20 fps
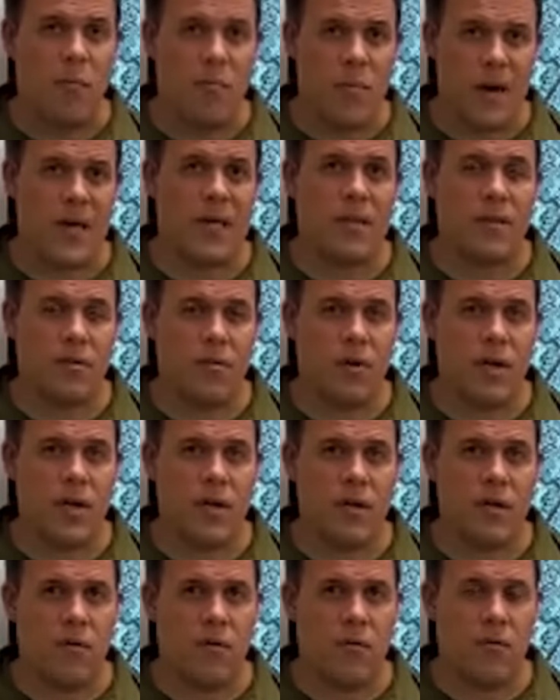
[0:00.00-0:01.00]
By the
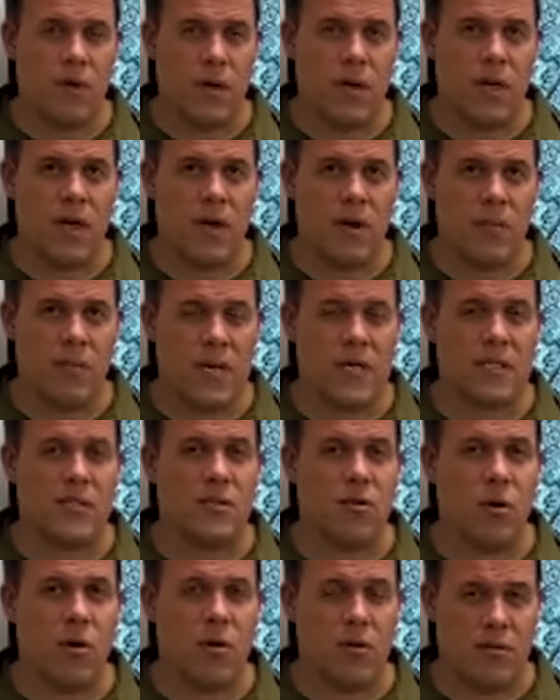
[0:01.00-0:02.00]
way, when
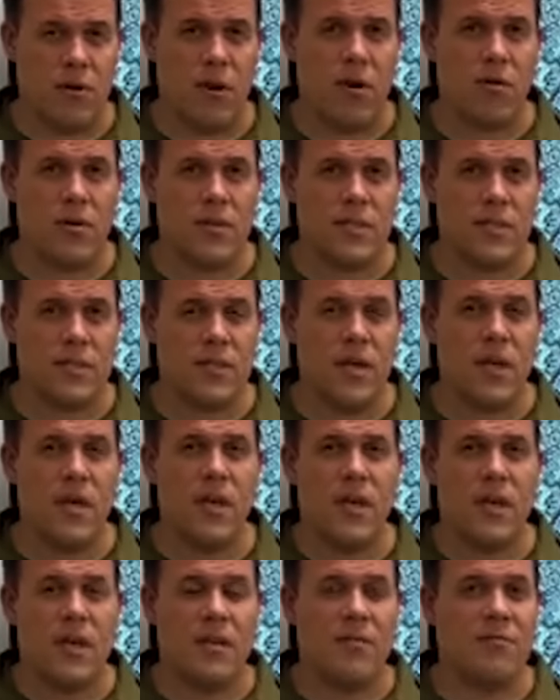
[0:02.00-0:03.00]
Hamas terrorists
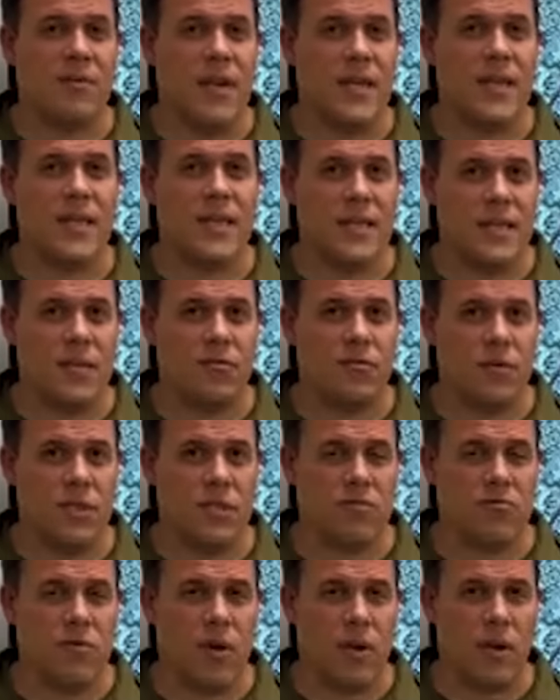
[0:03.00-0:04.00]
invaded into
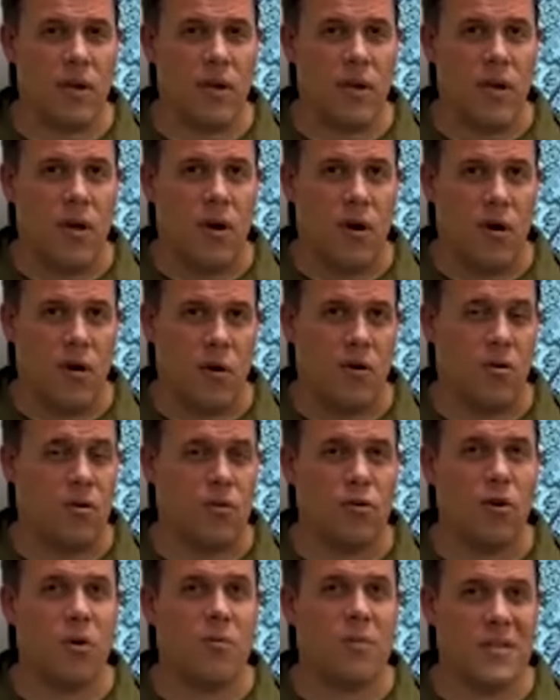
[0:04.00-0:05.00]
Israel on
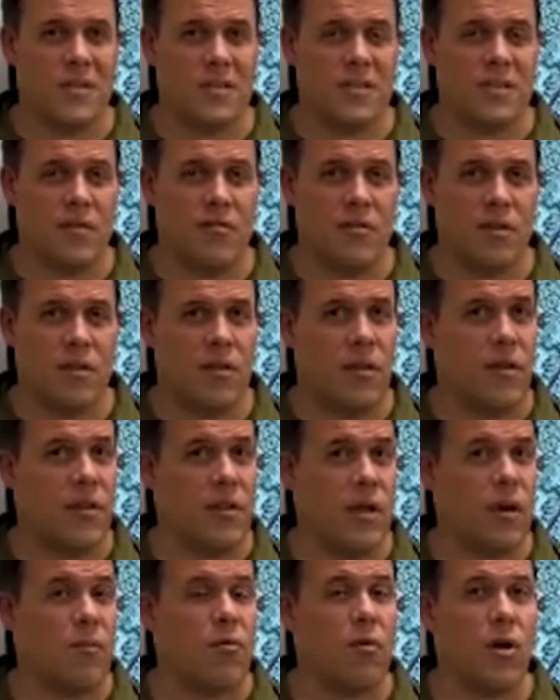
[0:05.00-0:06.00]
October the 7th,
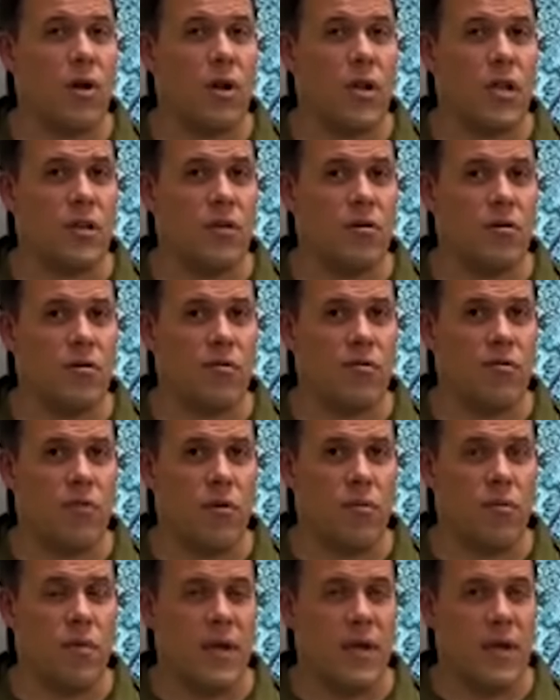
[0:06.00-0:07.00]
they were all in
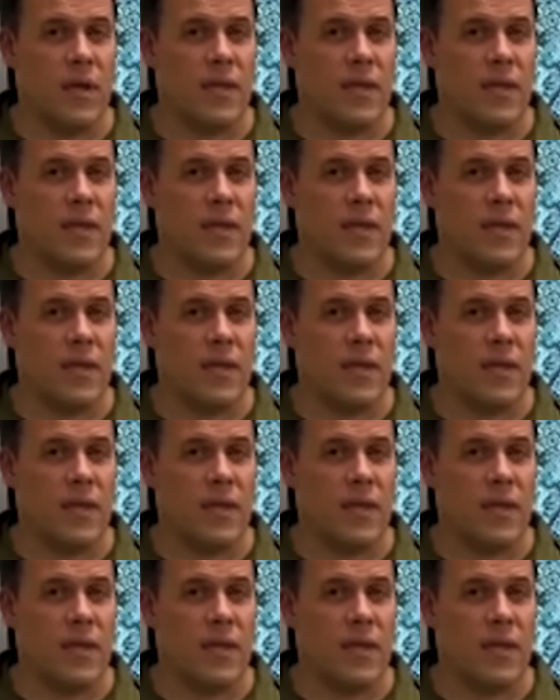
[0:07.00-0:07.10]
uniform.